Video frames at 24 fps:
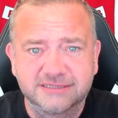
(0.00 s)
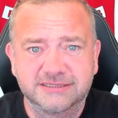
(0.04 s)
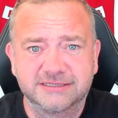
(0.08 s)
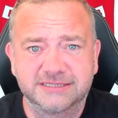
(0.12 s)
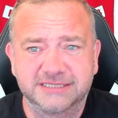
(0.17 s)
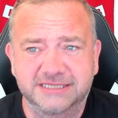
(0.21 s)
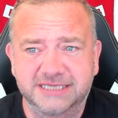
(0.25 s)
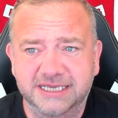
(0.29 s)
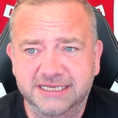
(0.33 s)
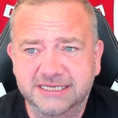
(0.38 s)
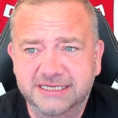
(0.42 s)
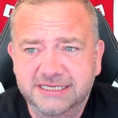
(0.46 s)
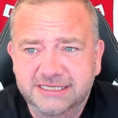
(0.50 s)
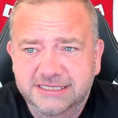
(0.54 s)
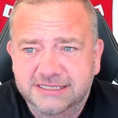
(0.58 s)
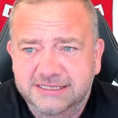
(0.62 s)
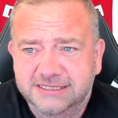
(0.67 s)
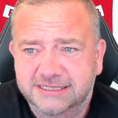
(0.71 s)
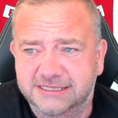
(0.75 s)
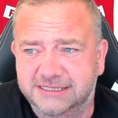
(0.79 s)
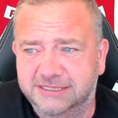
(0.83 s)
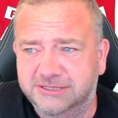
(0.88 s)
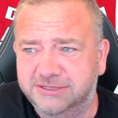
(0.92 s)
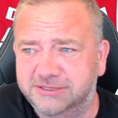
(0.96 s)
You get
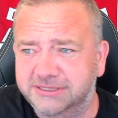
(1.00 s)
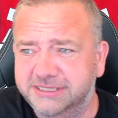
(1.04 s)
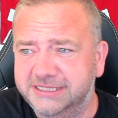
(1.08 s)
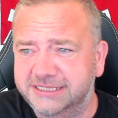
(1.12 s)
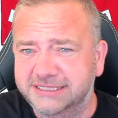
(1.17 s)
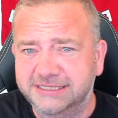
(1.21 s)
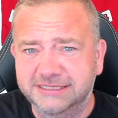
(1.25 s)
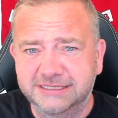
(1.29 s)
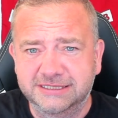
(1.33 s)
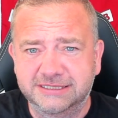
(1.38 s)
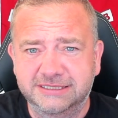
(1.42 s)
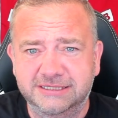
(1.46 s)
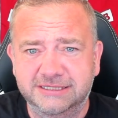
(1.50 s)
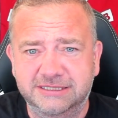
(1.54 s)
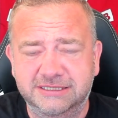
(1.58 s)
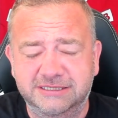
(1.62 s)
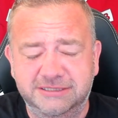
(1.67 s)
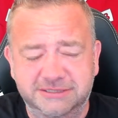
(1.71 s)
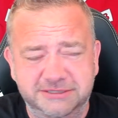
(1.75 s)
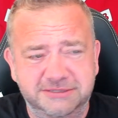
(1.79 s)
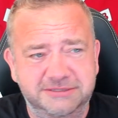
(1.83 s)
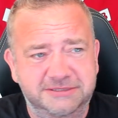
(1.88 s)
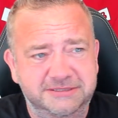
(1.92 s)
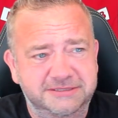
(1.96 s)
it? Got it?
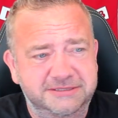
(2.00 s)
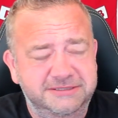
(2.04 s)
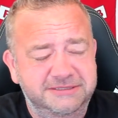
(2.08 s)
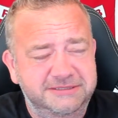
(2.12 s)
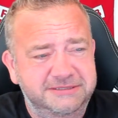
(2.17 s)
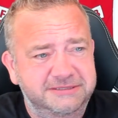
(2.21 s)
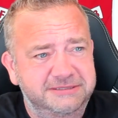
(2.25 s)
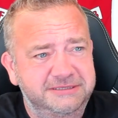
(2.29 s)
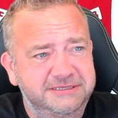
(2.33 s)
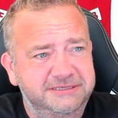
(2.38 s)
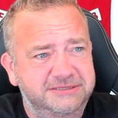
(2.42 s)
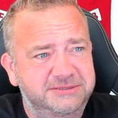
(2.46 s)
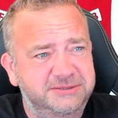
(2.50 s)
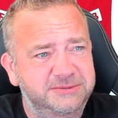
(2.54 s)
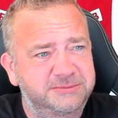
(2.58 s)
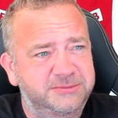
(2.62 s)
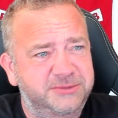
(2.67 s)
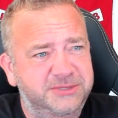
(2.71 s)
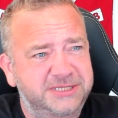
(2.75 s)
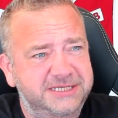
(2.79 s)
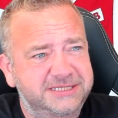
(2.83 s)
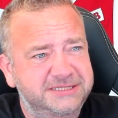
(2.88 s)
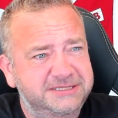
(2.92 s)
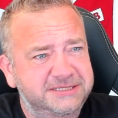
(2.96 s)
Good. At least
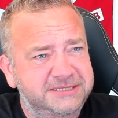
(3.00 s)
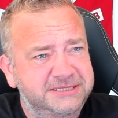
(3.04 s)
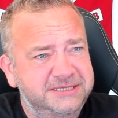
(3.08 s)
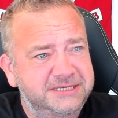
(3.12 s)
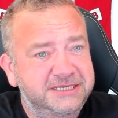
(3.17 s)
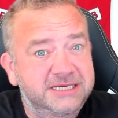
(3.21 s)
someone has.